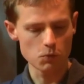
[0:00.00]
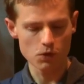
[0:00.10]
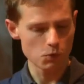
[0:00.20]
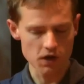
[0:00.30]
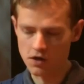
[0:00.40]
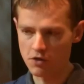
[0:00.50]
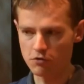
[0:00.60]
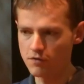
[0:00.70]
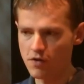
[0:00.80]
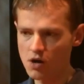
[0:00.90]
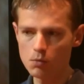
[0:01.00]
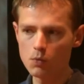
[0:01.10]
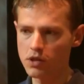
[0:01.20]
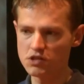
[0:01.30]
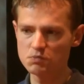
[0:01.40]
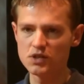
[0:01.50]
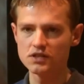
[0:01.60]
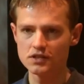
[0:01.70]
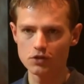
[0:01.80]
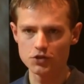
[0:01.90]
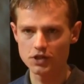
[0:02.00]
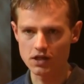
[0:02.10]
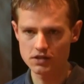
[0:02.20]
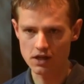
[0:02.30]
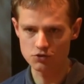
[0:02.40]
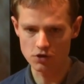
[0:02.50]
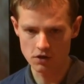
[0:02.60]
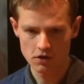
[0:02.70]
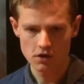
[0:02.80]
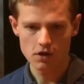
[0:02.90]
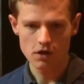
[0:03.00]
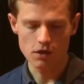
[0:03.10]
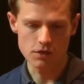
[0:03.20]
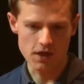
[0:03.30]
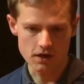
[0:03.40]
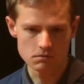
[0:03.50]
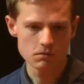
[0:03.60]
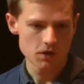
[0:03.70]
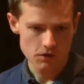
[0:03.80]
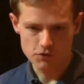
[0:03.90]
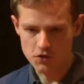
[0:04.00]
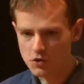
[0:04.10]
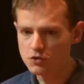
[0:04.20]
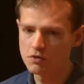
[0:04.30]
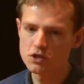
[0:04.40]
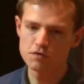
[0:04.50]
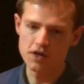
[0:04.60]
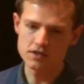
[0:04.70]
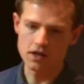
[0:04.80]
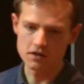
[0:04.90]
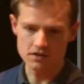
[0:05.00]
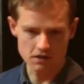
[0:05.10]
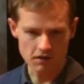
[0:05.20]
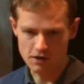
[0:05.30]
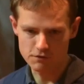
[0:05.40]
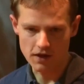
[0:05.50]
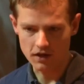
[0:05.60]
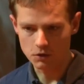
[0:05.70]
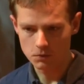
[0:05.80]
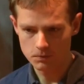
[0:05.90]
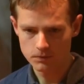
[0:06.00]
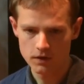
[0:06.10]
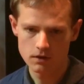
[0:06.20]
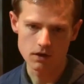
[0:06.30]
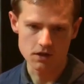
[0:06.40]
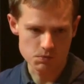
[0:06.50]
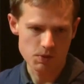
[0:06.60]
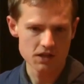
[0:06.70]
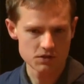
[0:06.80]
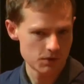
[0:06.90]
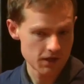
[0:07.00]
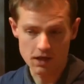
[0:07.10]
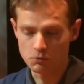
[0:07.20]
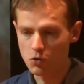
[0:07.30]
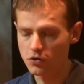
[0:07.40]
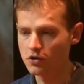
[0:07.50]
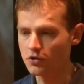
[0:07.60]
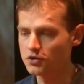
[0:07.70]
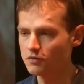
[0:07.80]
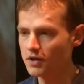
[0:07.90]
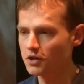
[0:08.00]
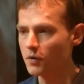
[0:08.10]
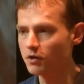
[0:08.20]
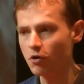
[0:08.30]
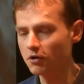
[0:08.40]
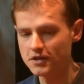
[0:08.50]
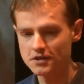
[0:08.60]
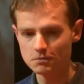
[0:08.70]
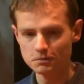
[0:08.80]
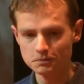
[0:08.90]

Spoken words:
that we're in another environment, whether it's business logic, etc., then for the user interface, that can still have value. It depends, again, what the cost of it going wrong is.